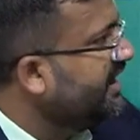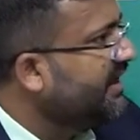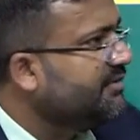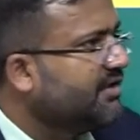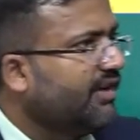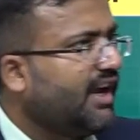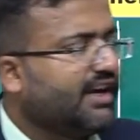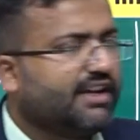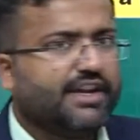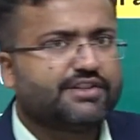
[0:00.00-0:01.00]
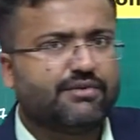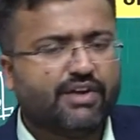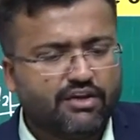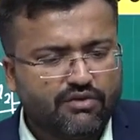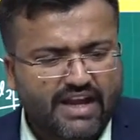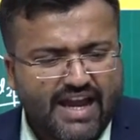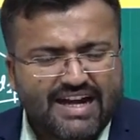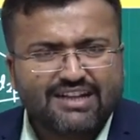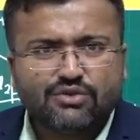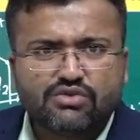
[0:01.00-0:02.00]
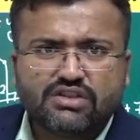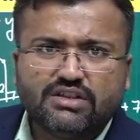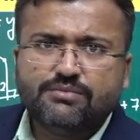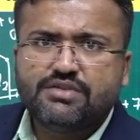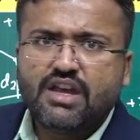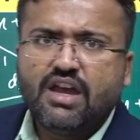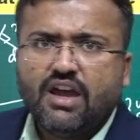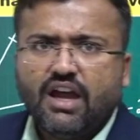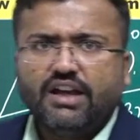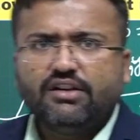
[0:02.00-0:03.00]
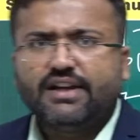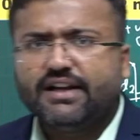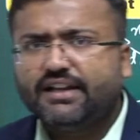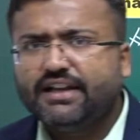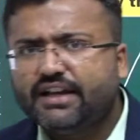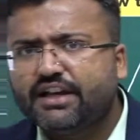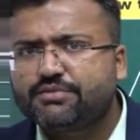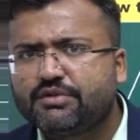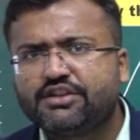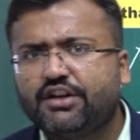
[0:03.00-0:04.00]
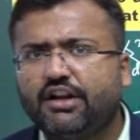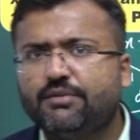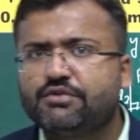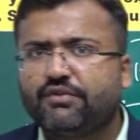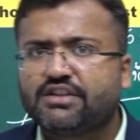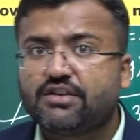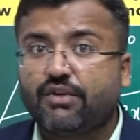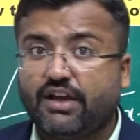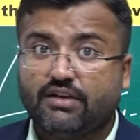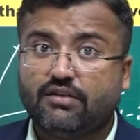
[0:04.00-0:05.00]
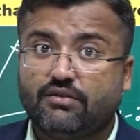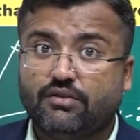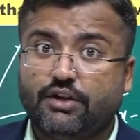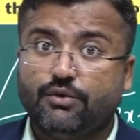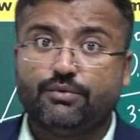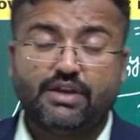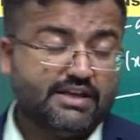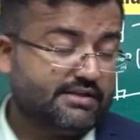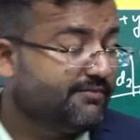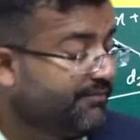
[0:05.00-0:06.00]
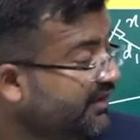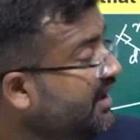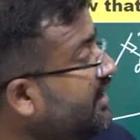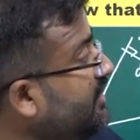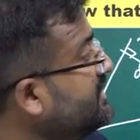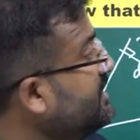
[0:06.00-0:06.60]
in terms of x and y. You will add those terms and you'll get a linear expression in terms of x and y, will you? Yes, you'll